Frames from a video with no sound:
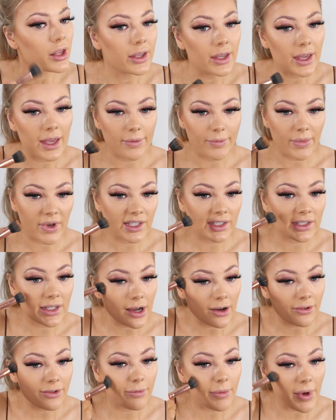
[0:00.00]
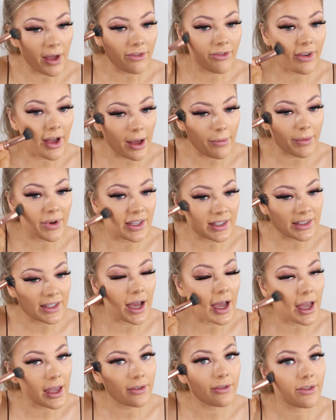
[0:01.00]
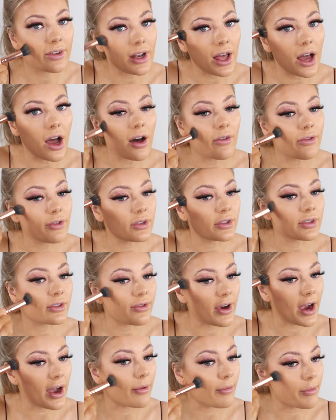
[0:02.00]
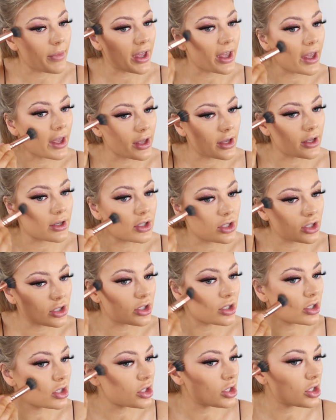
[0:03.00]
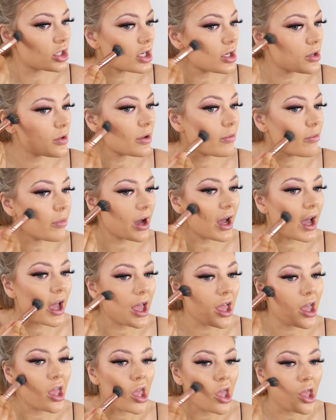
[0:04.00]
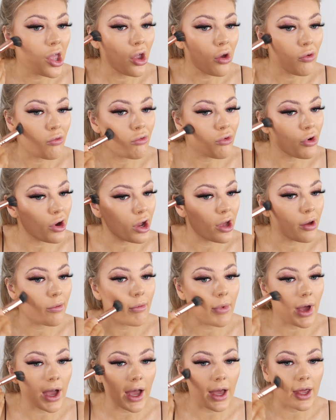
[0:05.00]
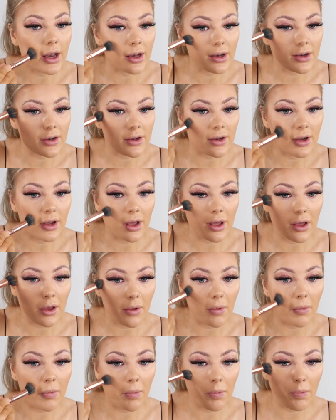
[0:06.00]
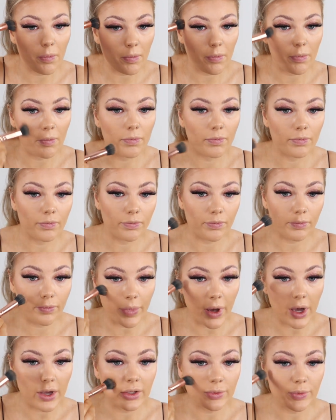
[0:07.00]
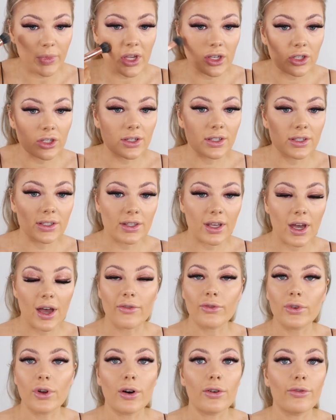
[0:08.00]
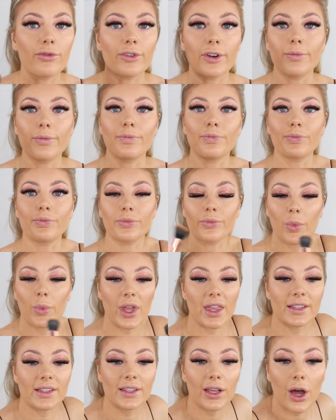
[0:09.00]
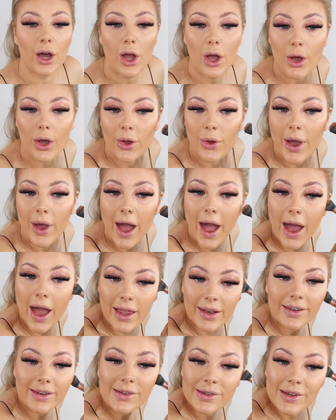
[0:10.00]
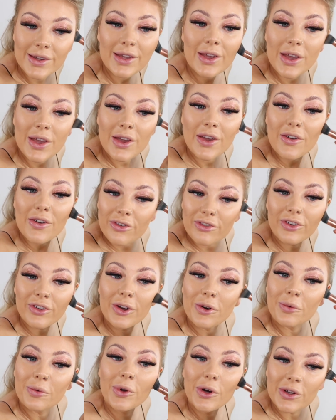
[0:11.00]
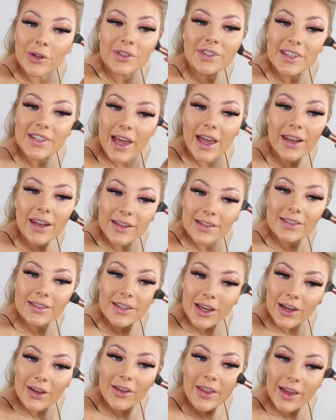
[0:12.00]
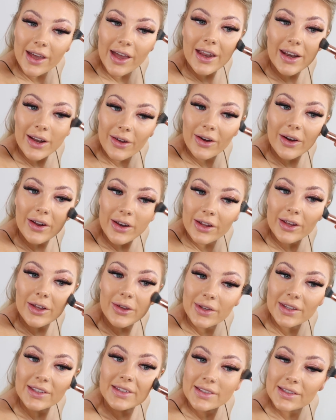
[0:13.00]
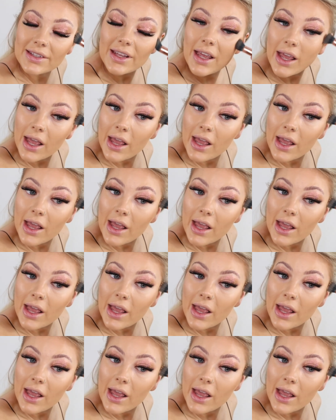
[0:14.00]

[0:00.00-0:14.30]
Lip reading: Keep myself and my family safe and like others around me and just chill in my room and post pictures that I've got from weeks ago and film content so that anyone who's